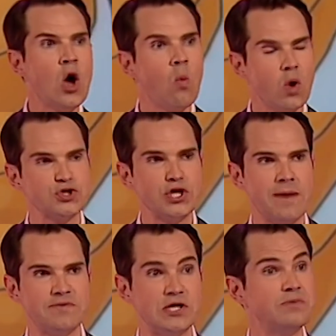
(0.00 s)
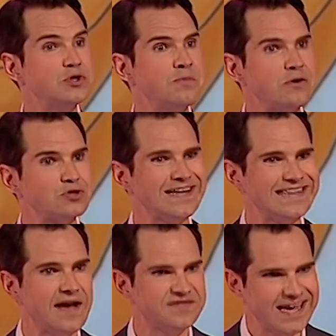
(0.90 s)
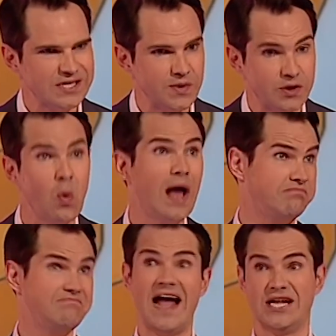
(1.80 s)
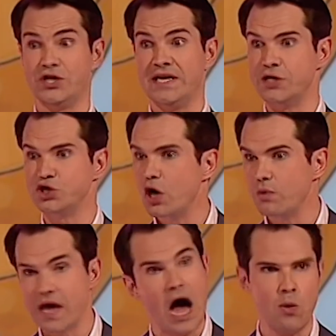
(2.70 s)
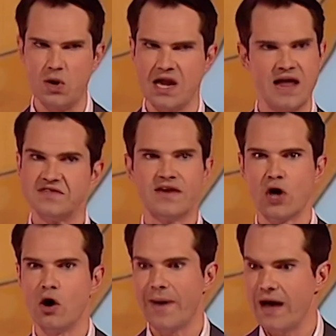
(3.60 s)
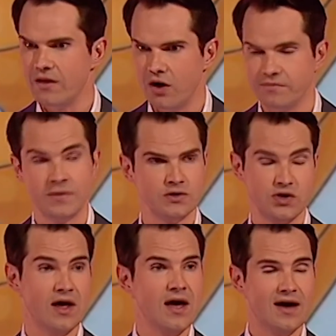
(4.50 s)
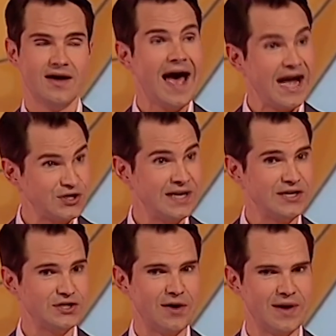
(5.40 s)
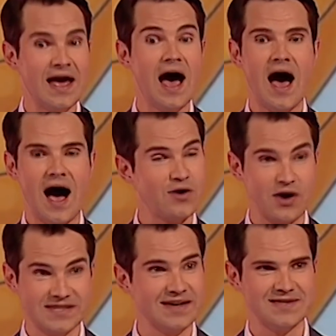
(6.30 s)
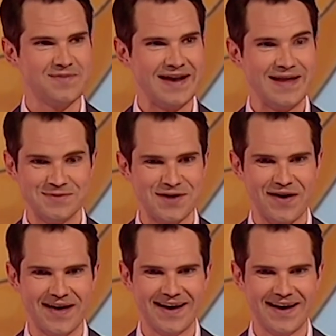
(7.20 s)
what celebrity would you most like to have sex with? Well, Angelina Jolie. I would love to have a go about... Oh, sorry. Angelina Jolie. I got excited about it. I'm sorry.